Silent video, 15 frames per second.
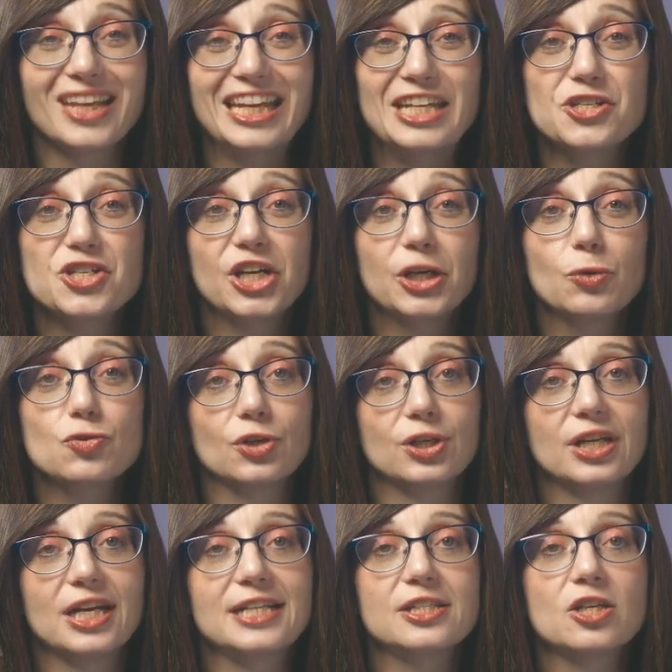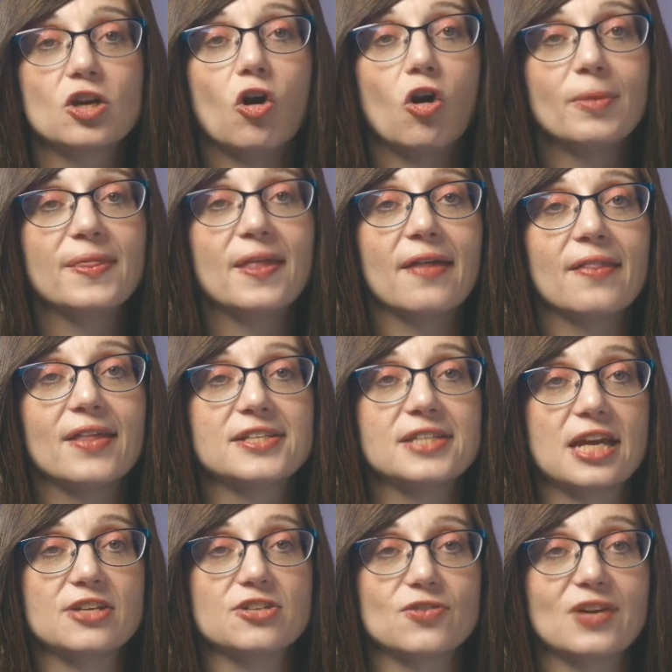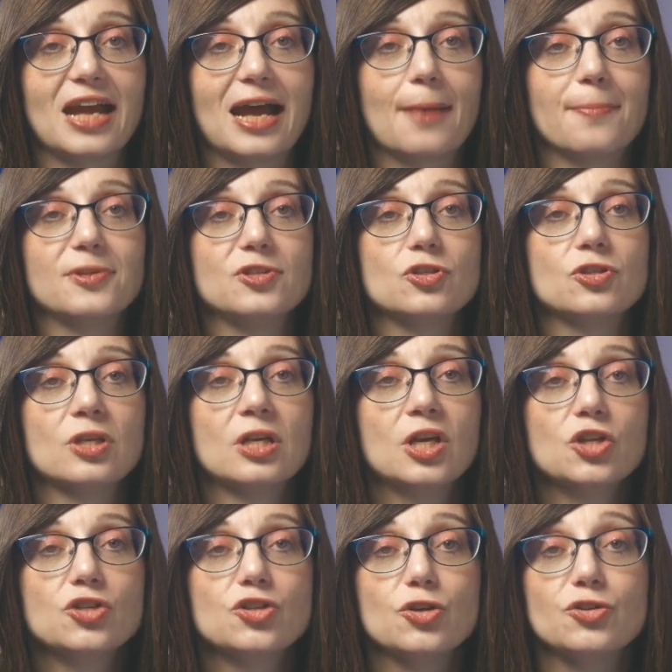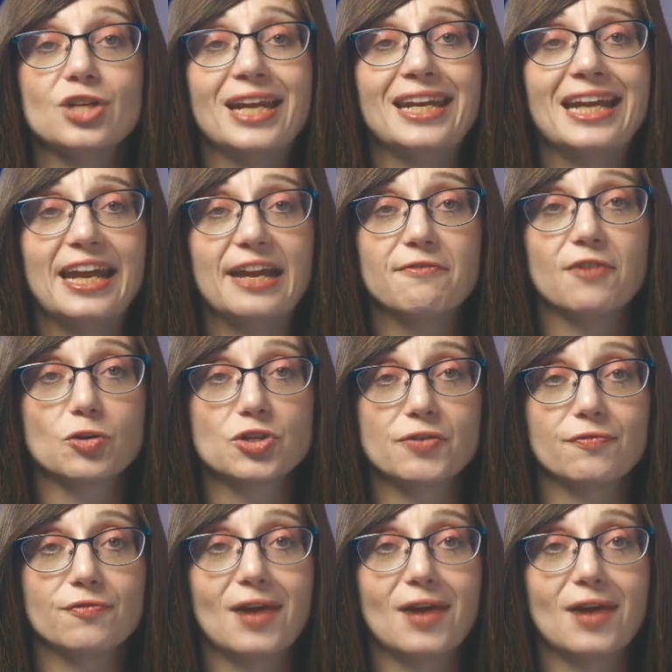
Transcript: In children, it's common that this injury happens due to an avulsion